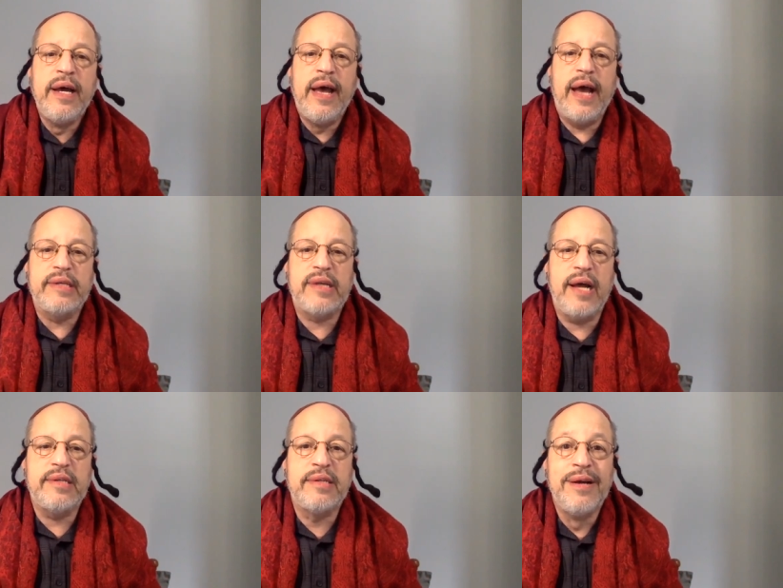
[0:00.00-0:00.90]
and
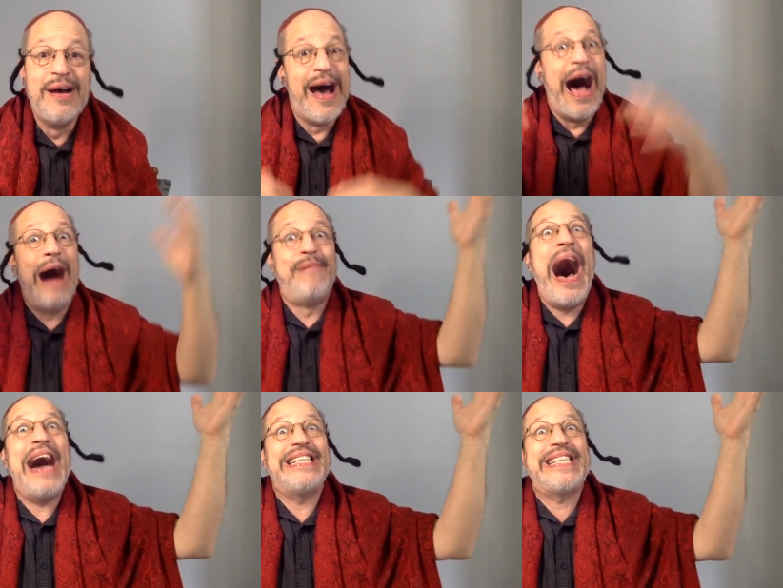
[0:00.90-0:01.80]
says,
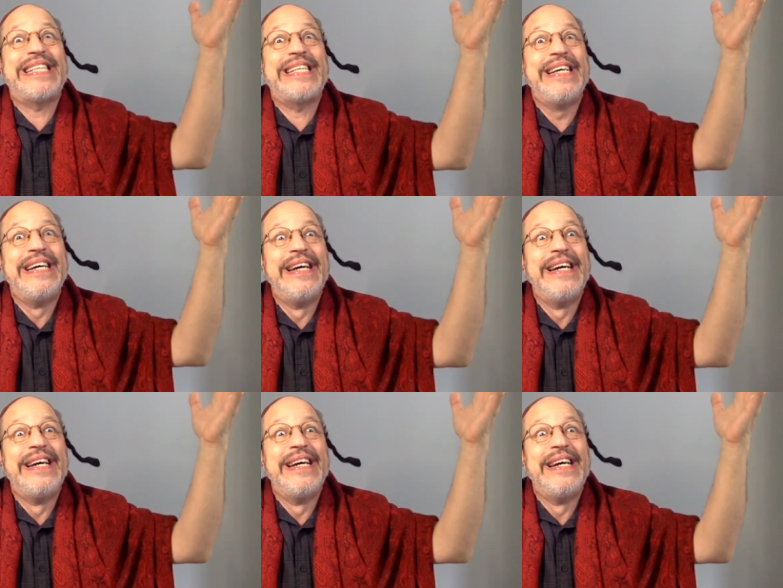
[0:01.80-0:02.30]
"Hamas!"